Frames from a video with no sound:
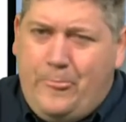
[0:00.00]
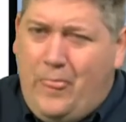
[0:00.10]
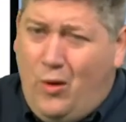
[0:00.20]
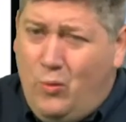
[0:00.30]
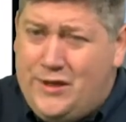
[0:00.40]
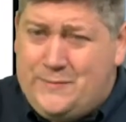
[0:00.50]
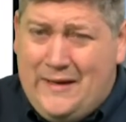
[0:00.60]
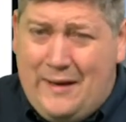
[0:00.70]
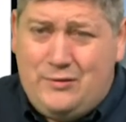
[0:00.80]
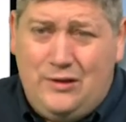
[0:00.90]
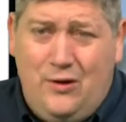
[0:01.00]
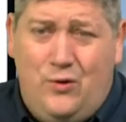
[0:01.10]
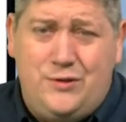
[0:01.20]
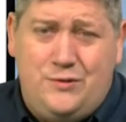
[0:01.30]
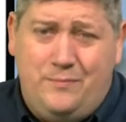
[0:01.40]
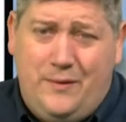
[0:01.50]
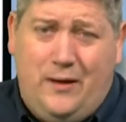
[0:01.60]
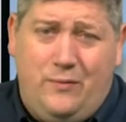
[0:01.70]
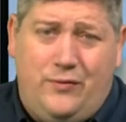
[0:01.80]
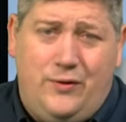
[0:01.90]
Well, it's been absolutely awesome
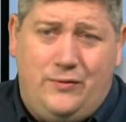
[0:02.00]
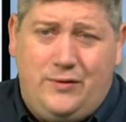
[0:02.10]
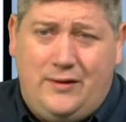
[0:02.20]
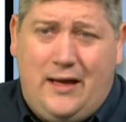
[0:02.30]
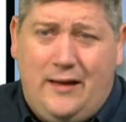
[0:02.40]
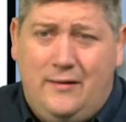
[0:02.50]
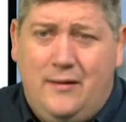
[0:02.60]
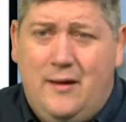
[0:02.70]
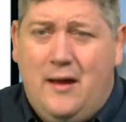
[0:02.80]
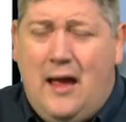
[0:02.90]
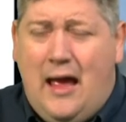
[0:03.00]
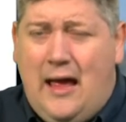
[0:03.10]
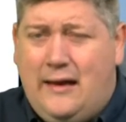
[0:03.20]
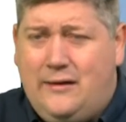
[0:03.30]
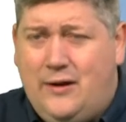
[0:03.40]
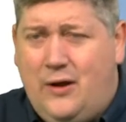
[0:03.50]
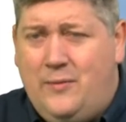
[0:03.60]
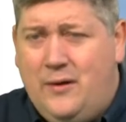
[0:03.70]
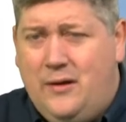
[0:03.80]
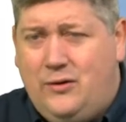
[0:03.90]
being with you today and
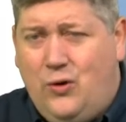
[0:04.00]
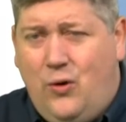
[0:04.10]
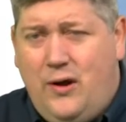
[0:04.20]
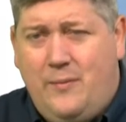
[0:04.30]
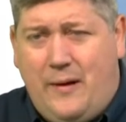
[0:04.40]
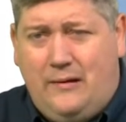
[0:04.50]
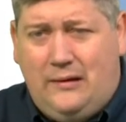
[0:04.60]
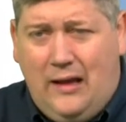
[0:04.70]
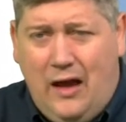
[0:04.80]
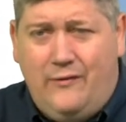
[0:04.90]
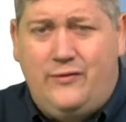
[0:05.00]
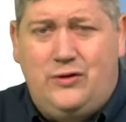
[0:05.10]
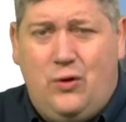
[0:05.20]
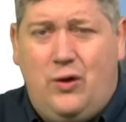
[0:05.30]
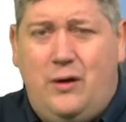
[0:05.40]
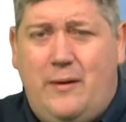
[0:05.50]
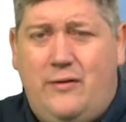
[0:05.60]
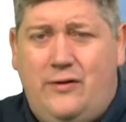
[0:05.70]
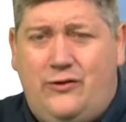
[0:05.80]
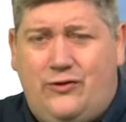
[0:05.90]
um, talking about love and talking
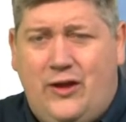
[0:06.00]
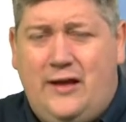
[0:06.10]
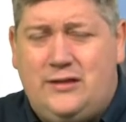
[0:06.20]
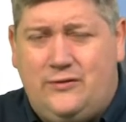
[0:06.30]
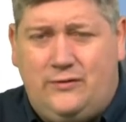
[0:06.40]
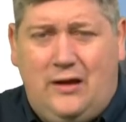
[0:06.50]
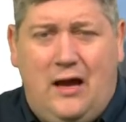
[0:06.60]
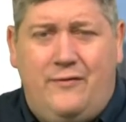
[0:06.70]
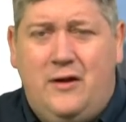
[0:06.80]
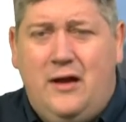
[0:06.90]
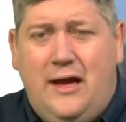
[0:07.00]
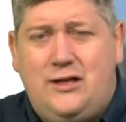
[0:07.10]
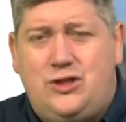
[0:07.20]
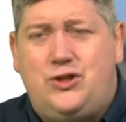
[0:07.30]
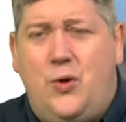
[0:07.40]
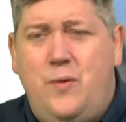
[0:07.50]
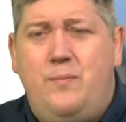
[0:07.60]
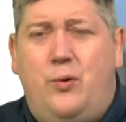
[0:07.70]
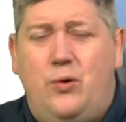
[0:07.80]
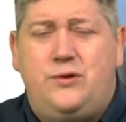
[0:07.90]
about these things of love. It's so
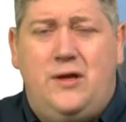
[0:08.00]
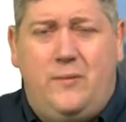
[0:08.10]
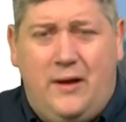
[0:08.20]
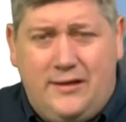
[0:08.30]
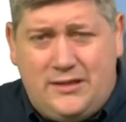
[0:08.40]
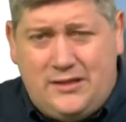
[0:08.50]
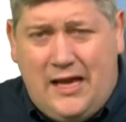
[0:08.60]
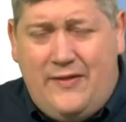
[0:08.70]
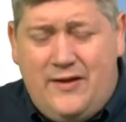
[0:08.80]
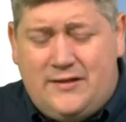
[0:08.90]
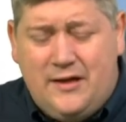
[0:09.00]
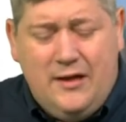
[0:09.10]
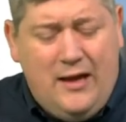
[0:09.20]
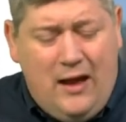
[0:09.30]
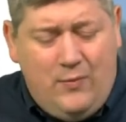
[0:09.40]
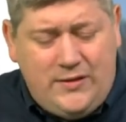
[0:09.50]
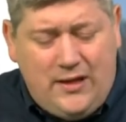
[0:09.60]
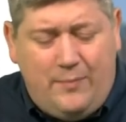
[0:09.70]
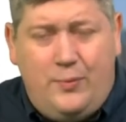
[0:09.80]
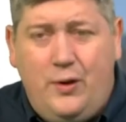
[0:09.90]
important that we understand this and we
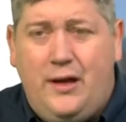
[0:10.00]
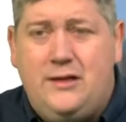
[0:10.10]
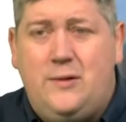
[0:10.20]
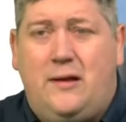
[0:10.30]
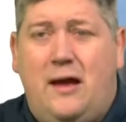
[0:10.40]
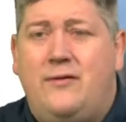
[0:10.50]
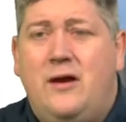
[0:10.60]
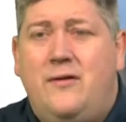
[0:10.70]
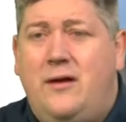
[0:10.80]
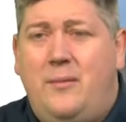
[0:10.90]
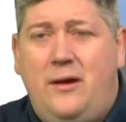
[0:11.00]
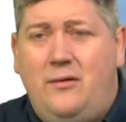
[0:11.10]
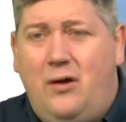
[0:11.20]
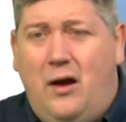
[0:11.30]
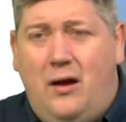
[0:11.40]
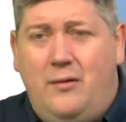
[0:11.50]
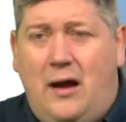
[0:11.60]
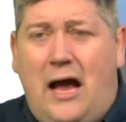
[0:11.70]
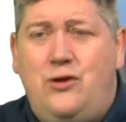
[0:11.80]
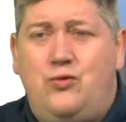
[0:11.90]
start putting it into our life. I mean,
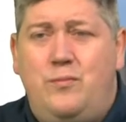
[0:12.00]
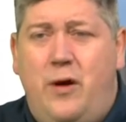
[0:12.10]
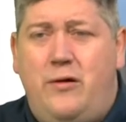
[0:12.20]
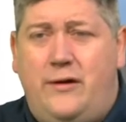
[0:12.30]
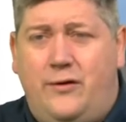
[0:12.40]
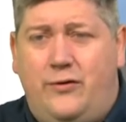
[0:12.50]
Andrew Murray, the,